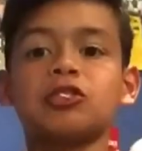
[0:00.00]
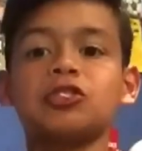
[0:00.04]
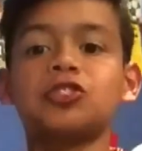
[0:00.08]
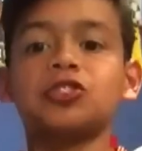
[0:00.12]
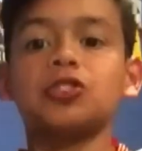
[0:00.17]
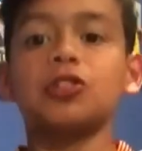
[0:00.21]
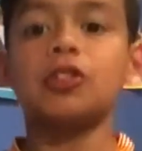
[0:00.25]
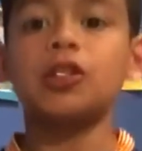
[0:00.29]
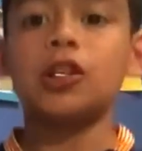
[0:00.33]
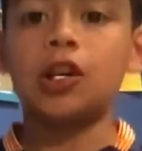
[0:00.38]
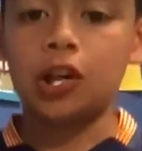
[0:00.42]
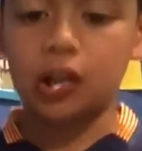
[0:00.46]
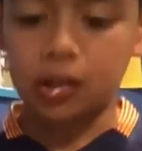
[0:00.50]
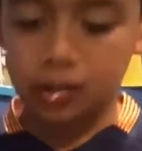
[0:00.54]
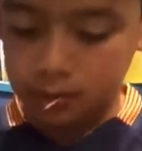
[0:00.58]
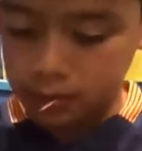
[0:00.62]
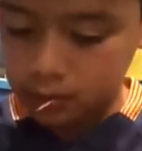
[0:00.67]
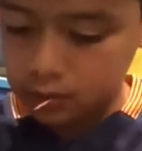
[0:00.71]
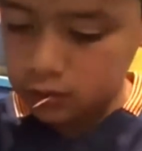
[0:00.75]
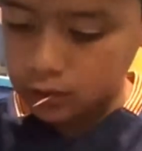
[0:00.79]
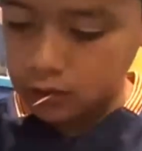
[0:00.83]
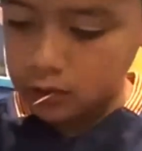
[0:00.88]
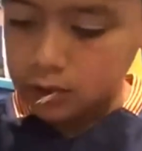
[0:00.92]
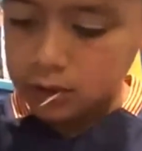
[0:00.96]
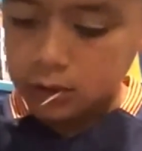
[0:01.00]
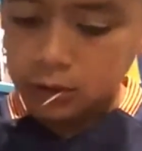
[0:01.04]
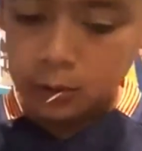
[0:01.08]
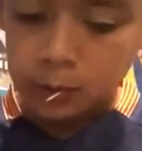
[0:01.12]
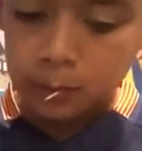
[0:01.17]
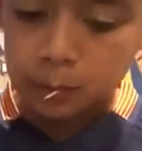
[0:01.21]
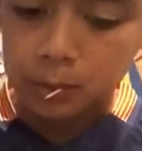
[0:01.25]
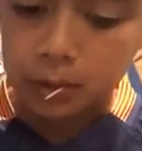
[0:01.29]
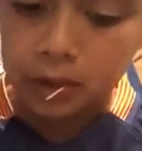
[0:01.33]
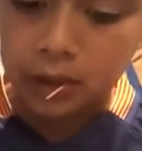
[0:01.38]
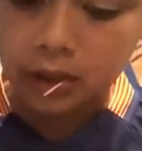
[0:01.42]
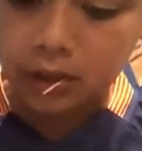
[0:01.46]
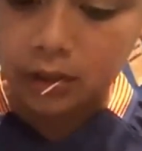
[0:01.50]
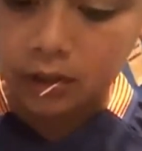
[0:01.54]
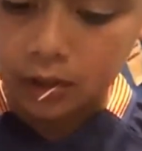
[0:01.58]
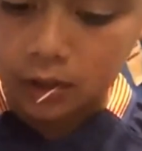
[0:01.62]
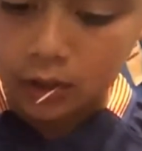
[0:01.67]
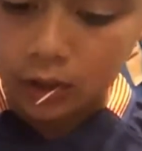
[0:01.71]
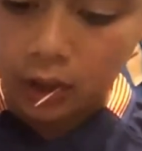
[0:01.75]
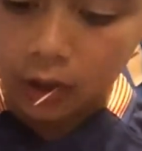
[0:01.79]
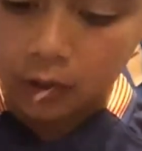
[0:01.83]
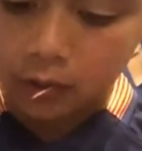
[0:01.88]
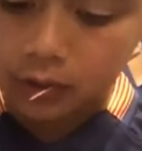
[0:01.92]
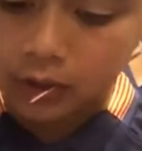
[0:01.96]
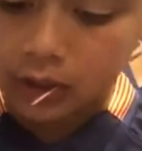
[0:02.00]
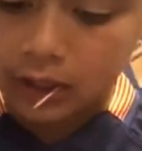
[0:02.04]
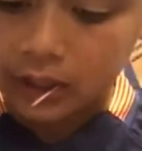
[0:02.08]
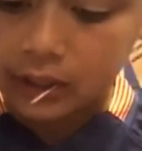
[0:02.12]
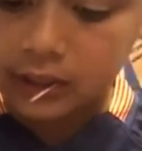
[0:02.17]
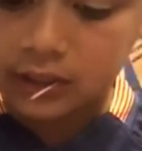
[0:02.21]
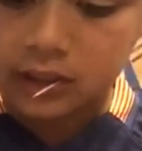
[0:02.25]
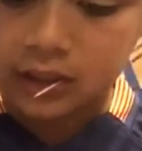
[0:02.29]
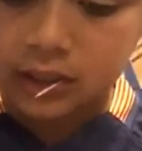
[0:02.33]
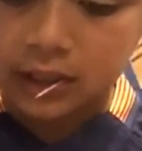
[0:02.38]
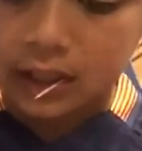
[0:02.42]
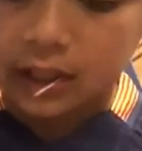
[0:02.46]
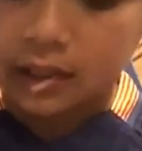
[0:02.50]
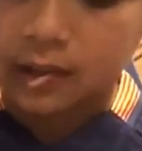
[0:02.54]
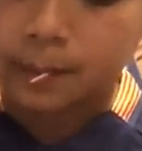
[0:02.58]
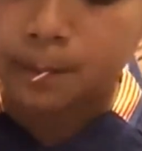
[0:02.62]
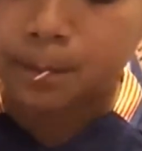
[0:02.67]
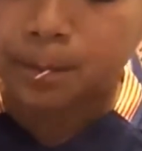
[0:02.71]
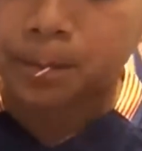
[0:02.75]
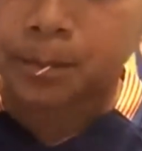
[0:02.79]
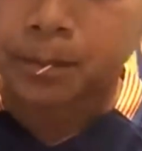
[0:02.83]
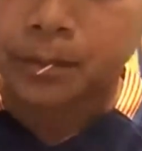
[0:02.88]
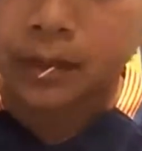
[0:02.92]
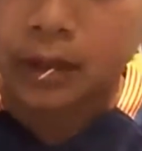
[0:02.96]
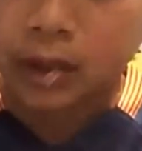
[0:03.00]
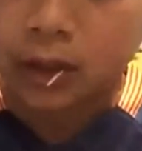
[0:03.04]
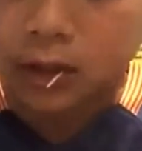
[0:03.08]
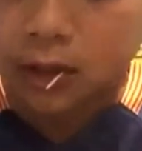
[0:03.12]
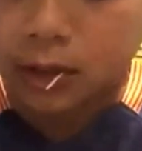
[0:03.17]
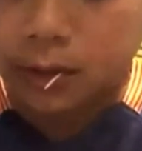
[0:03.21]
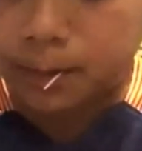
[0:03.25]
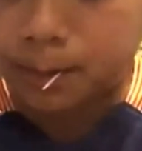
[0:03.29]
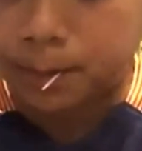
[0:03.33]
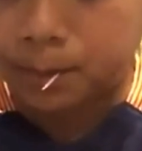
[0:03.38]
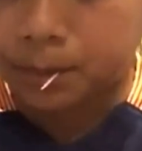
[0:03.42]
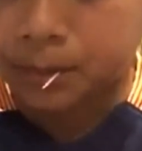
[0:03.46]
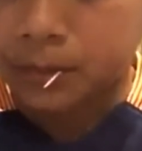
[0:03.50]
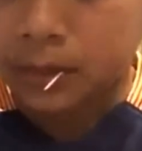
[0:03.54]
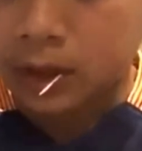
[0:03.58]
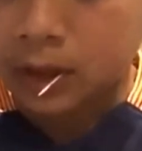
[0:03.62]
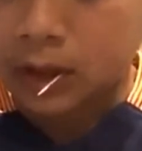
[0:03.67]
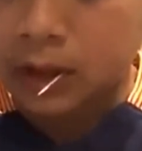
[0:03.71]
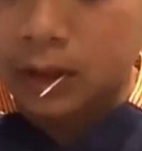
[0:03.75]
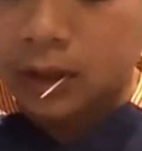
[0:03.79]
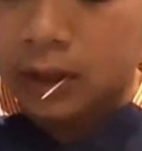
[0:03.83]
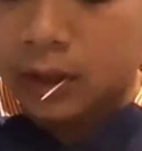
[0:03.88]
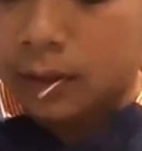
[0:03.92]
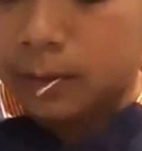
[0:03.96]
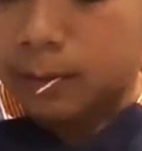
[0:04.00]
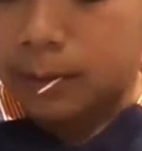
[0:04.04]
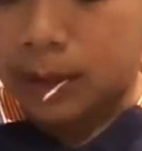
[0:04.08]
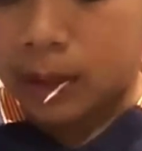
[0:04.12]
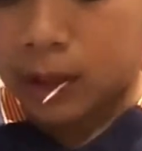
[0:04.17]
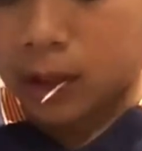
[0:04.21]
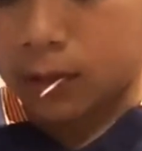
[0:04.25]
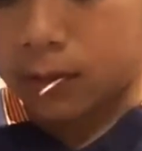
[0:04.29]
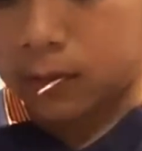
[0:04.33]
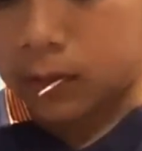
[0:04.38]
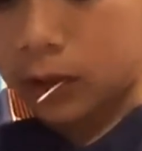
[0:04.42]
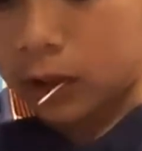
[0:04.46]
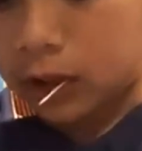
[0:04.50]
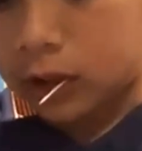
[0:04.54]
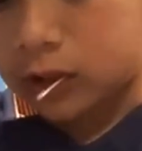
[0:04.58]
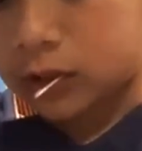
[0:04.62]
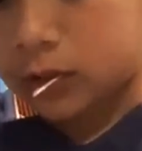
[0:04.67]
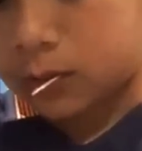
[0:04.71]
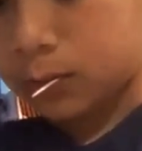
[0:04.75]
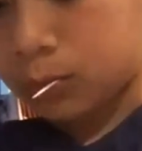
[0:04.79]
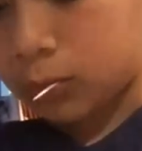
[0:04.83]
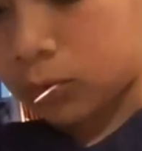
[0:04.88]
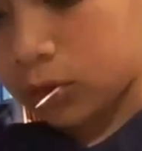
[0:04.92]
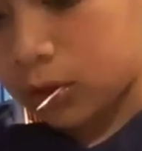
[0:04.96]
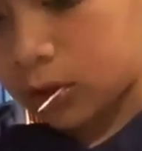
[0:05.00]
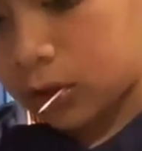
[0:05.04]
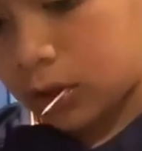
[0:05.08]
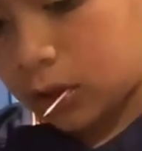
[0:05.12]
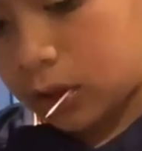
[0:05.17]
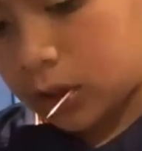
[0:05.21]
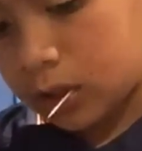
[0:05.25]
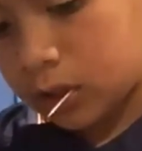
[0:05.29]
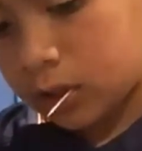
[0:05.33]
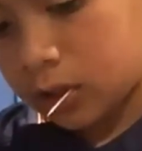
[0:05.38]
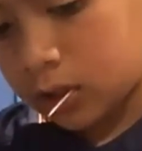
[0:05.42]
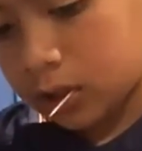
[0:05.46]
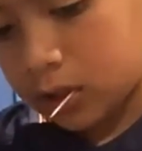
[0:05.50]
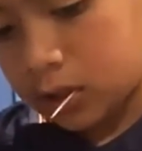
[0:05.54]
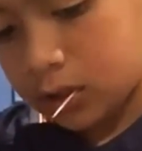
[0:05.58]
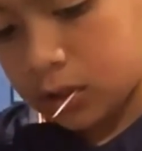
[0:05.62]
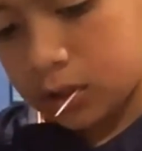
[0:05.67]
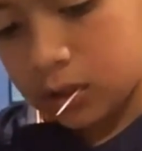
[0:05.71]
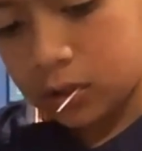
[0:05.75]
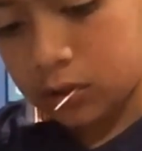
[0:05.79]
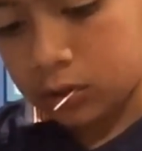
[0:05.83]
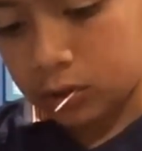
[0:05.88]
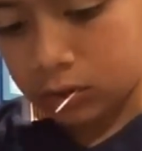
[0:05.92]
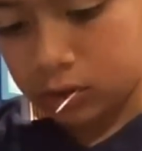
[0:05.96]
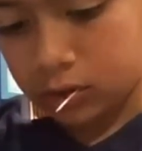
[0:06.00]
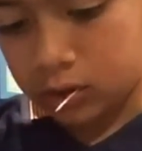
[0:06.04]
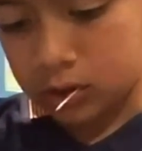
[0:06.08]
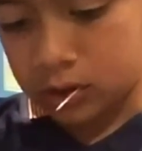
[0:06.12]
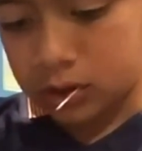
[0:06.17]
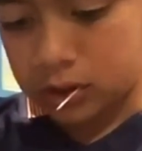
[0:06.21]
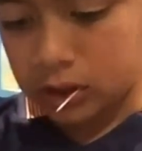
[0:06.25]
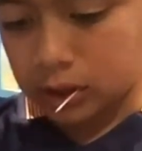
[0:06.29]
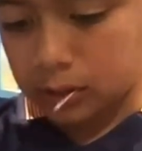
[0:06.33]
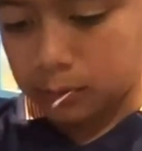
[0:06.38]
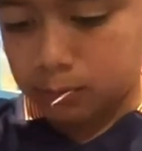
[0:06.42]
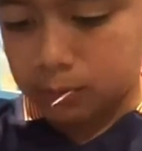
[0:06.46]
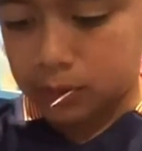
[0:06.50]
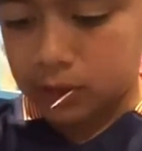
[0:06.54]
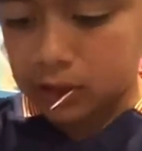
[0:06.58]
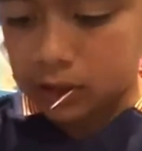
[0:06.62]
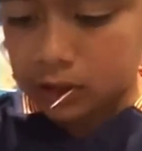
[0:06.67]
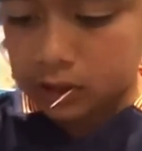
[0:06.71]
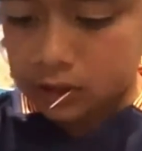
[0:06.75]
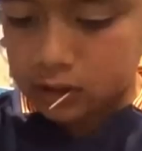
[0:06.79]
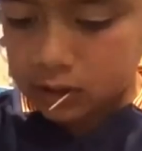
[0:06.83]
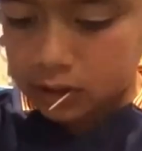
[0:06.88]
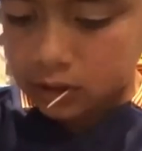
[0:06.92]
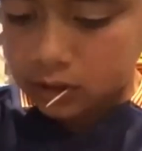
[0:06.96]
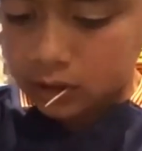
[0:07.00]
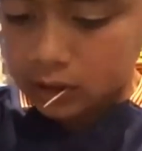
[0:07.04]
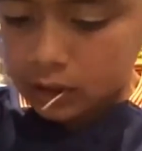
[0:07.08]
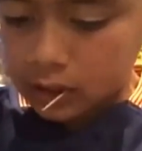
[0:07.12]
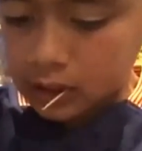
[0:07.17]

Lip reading: is so long, but a lot of you guys said make your vlogs more longer. Don't just say peace.